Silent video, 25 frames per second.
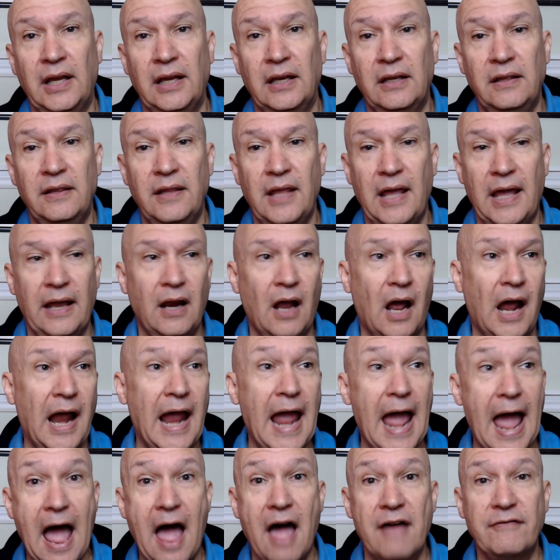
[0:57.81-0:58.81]
in that I
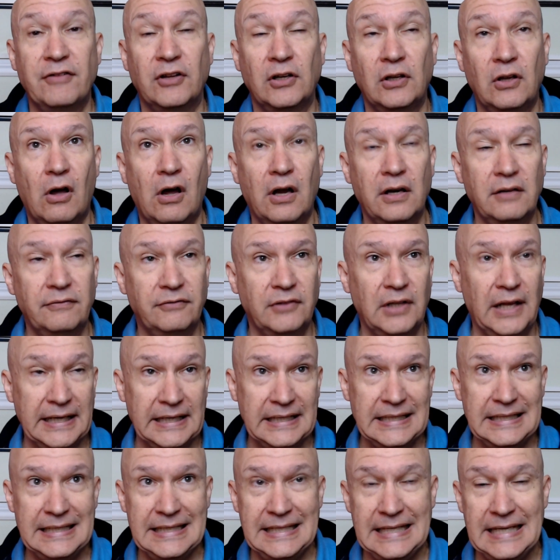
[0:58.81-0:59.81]
have a lot of like
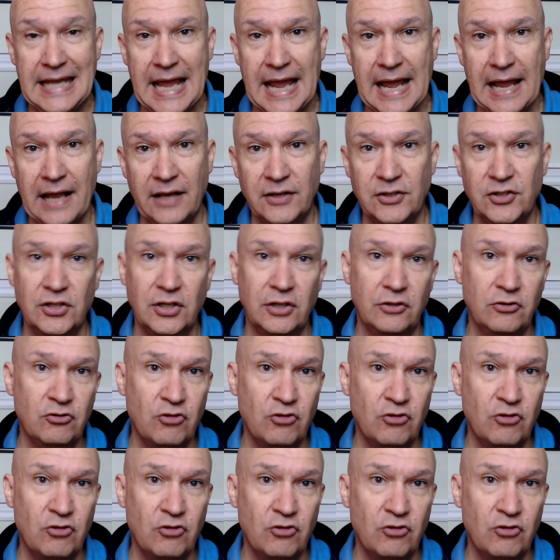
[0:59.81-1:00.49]
decants,